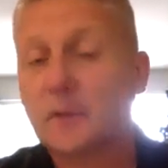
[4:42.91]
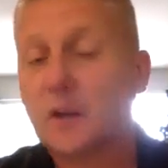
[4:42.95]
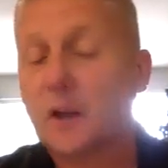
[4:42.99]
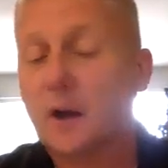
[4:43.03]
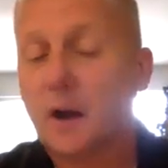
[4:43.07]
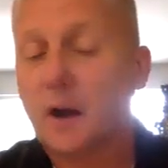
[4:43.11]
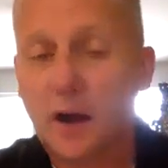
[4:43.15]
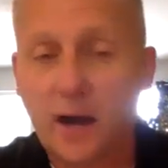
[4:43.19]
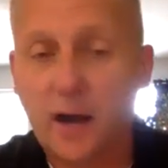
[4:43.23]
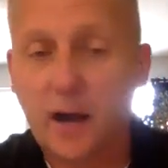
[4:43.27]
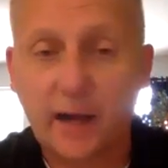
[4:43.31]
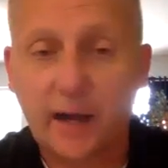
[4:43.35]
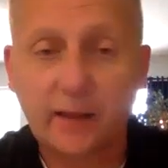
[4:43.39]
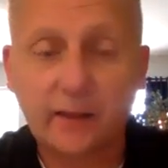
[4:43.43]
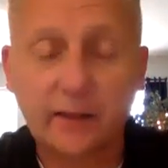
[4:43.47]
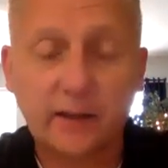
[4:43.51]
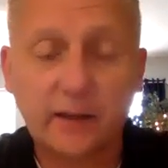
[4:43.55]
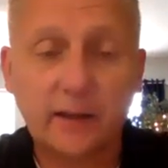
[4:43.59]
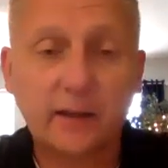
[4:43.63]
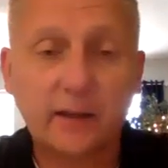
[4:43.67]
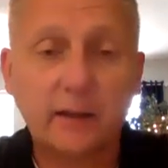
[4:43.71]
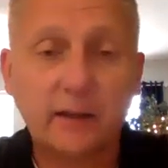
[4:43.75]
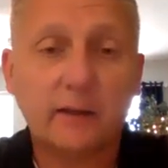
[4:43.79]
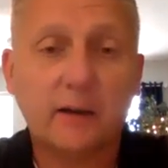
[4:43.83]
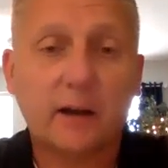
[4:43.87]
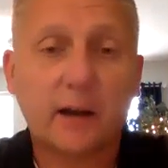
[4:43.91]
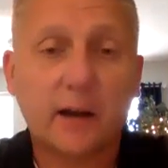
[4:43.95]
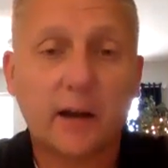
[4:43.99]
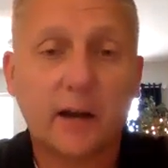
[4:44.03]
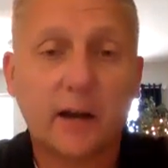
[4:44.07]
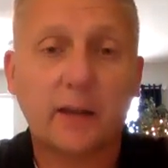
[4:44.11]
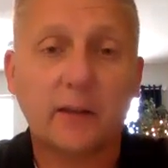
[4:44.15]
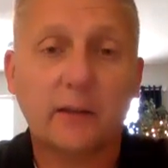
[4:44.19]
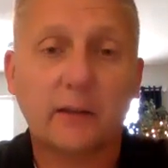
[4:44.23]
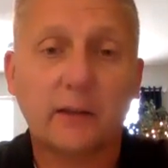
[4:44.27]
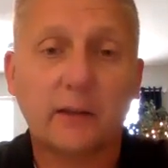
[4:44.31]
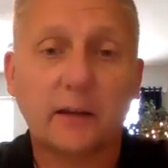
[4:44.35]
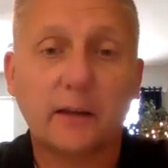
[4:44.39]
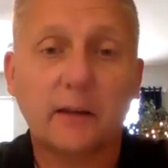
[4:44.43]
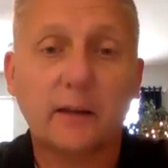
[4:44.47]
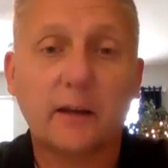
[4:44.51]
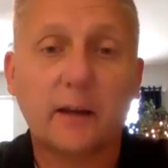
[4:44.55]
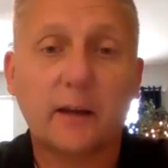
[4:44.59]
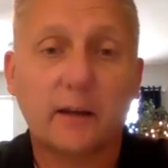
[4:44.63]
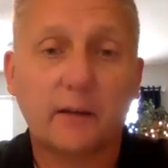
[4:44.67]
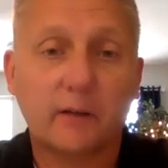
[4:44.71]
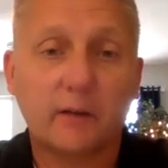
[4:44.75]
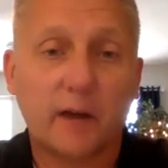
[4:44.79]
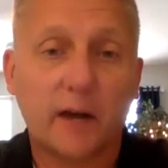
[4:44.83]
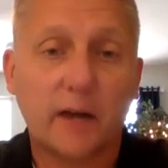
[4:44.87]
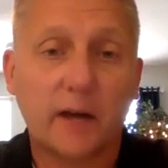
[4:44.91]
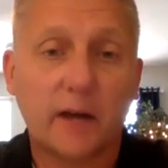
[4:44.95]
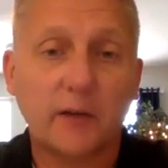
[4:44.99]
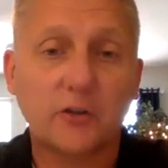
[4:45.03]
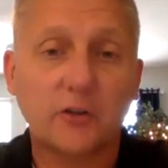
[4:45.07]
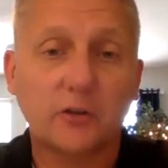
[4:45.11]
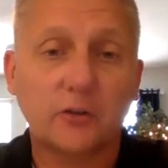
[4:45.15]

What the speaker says: Highly, highly advise